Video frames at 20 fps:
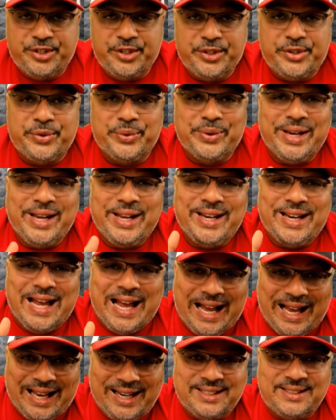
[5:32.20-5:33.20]
create
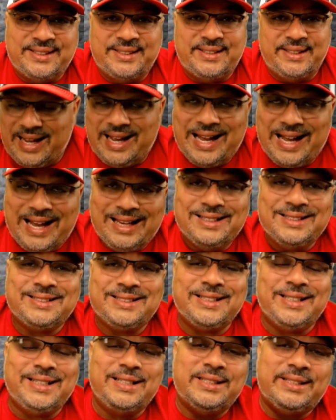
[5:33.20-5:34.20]
allicin.
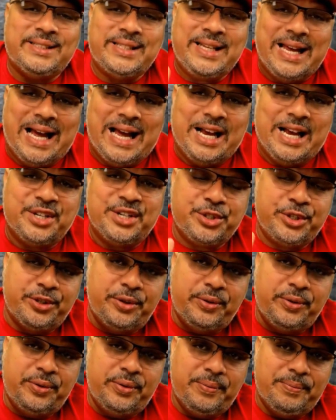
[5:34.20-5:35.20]
Allicin is the
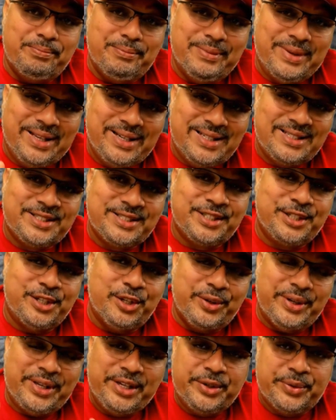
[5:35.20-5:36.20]
actual
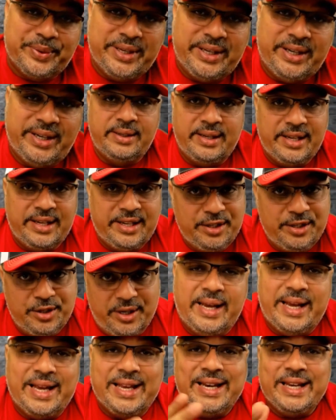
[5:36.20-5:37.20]
medicinal ingredient in
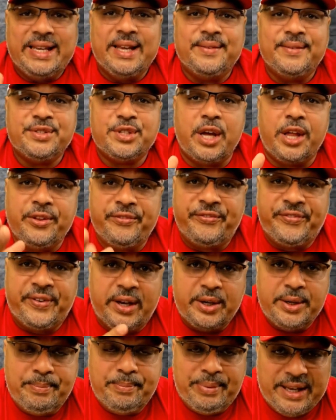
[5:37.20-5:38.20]
garlic, and it gives all the
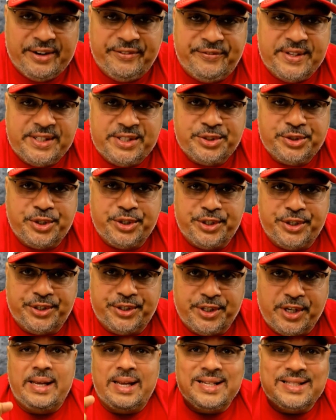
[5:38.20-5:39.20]
following benefits to your
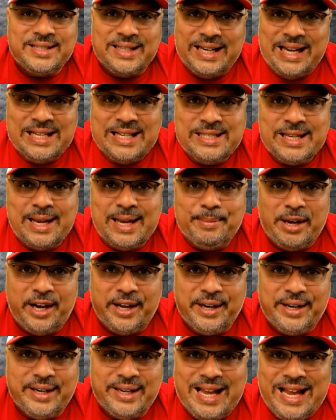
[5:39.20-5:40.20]
dog. It's an
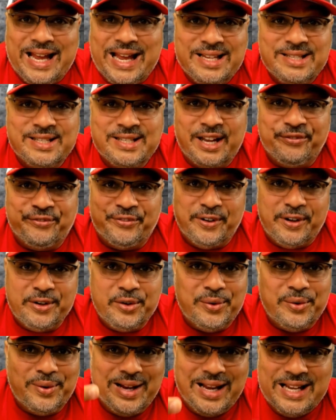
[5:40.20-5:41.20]
antibiotic,
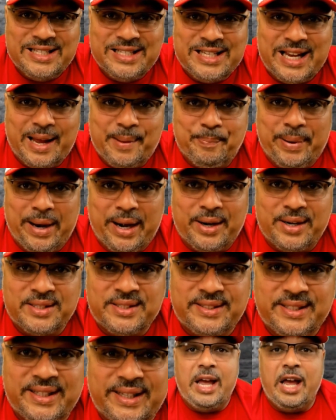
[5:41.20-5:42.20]
antifungal,
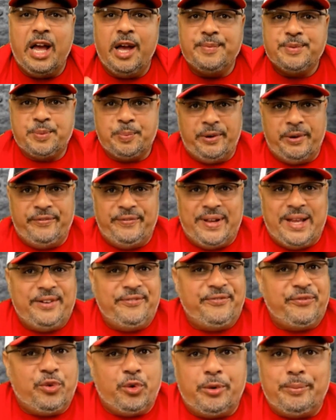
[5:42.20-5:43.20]
antiparasitic, helps prevent
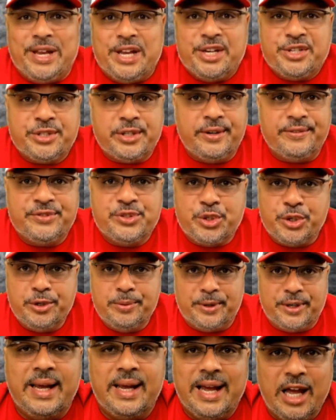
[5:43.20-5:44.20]
formation of
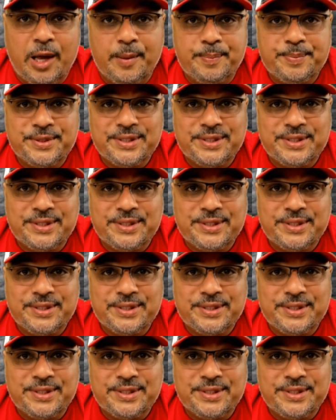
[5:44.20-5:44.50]
tumors, helps